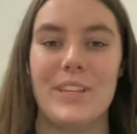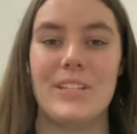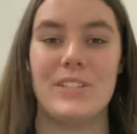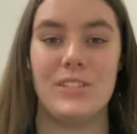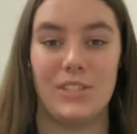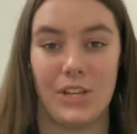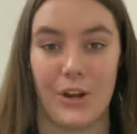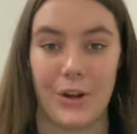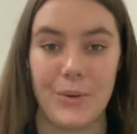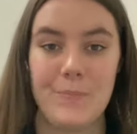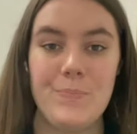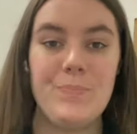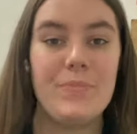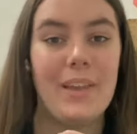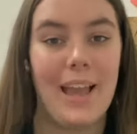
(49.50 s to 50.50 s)
So
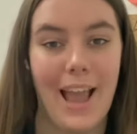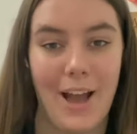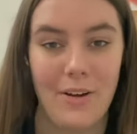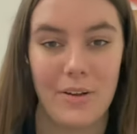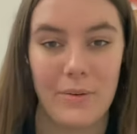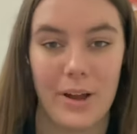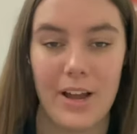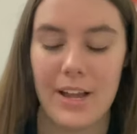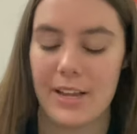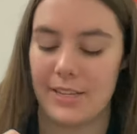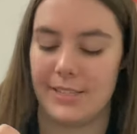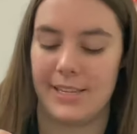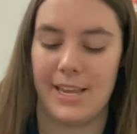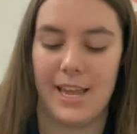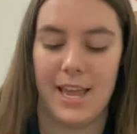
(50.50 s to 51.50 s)
how it works,
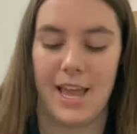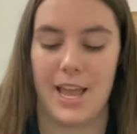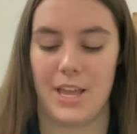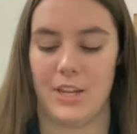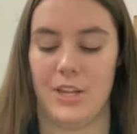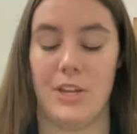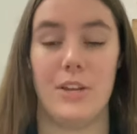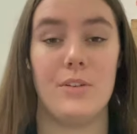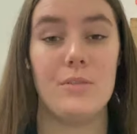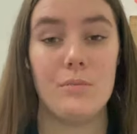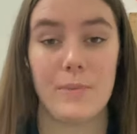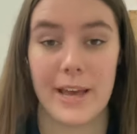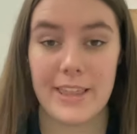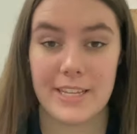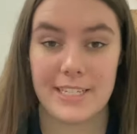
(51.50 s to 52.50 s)
you
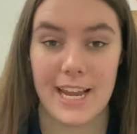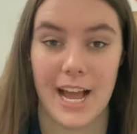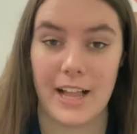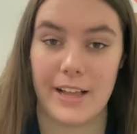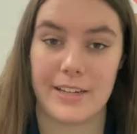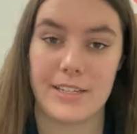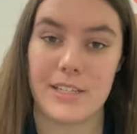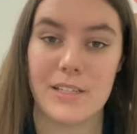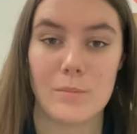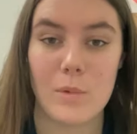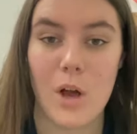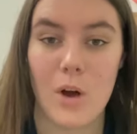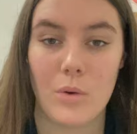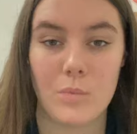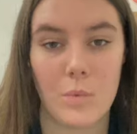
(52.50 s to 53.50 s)
wet the towel under some
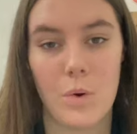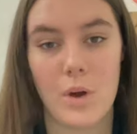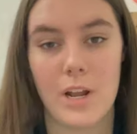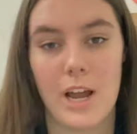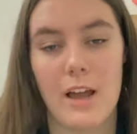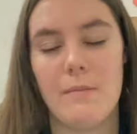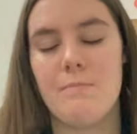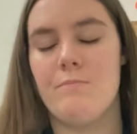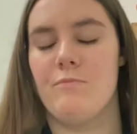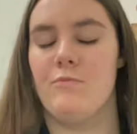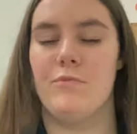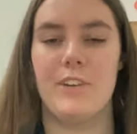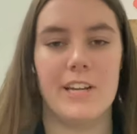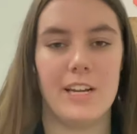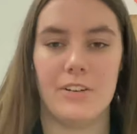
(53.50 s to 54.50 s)
cold water,
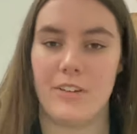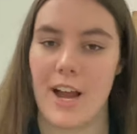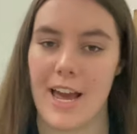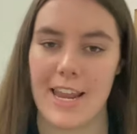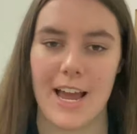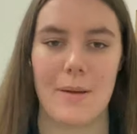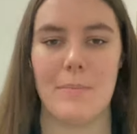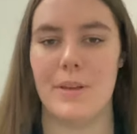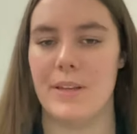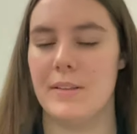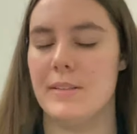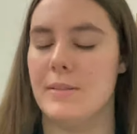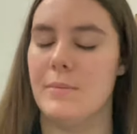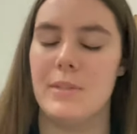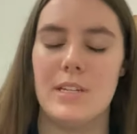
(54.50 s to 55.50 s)
wring it right out
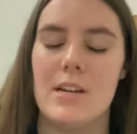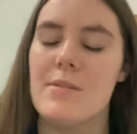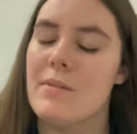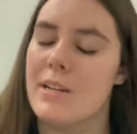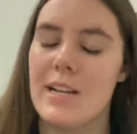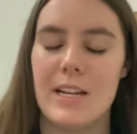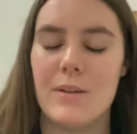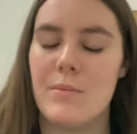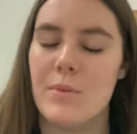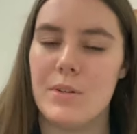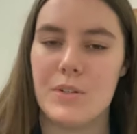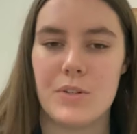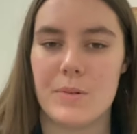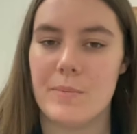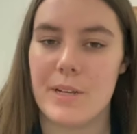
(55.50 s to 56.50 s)
because we don't want any water
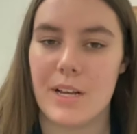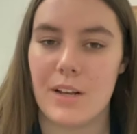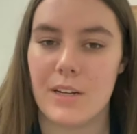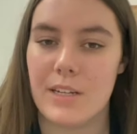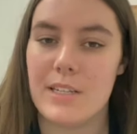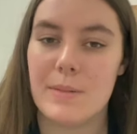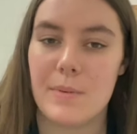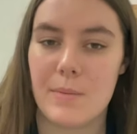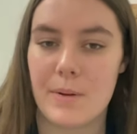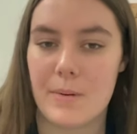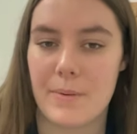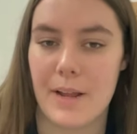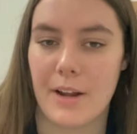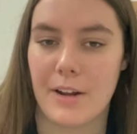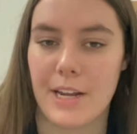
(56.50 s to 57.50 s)
dripping on us when we're
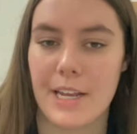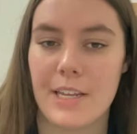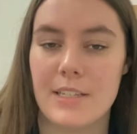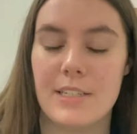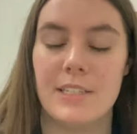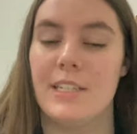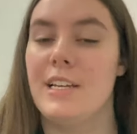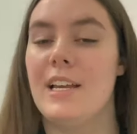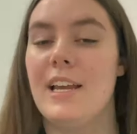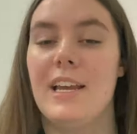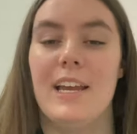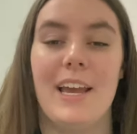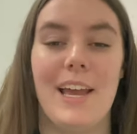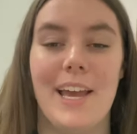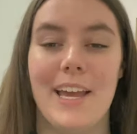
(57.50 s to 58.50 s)
wearing it,
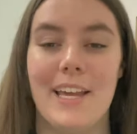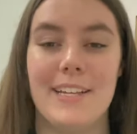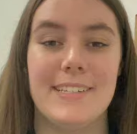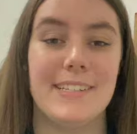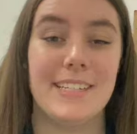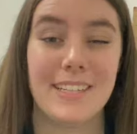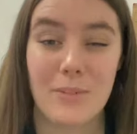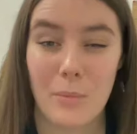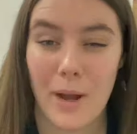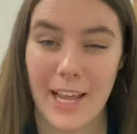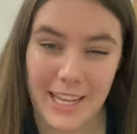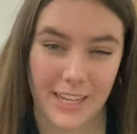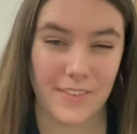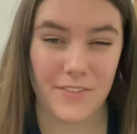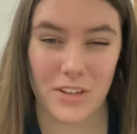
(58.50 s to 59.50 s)
and wait
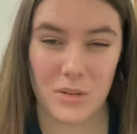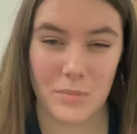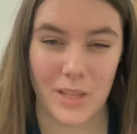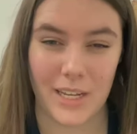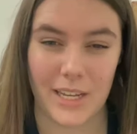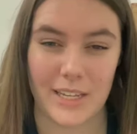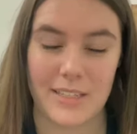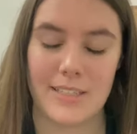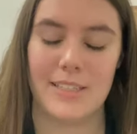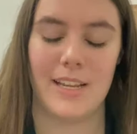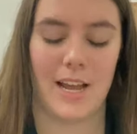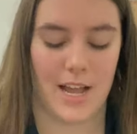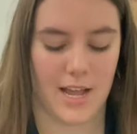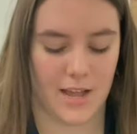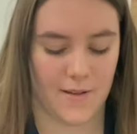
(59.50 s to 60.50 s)
a few minutes
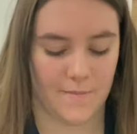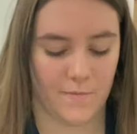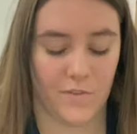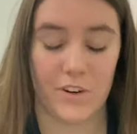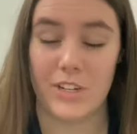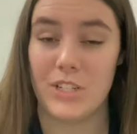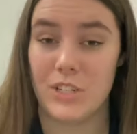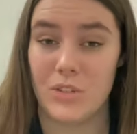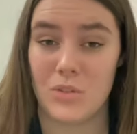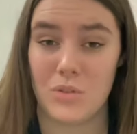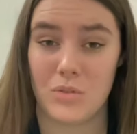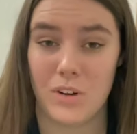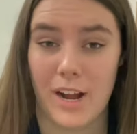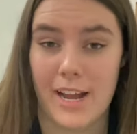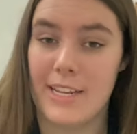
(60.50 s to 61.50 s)
for it to cool
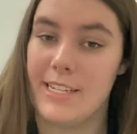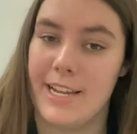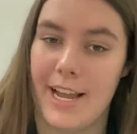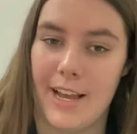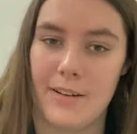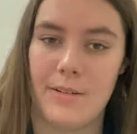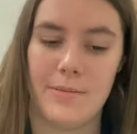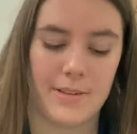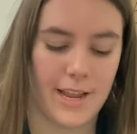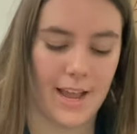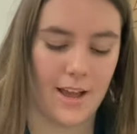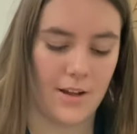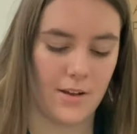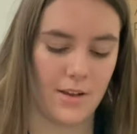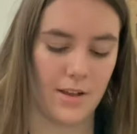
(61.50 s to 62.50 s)
right down.
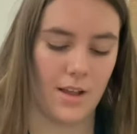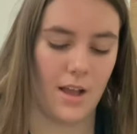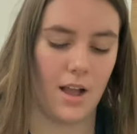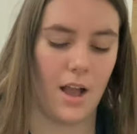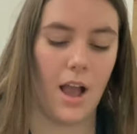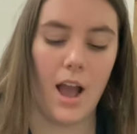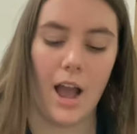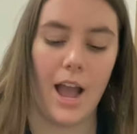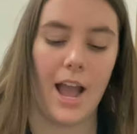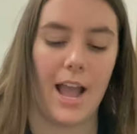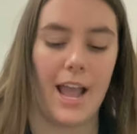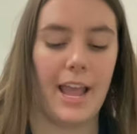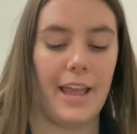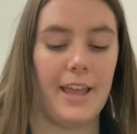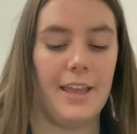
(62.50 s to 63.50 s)
Now,
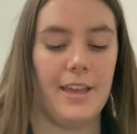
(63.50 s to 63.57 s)
I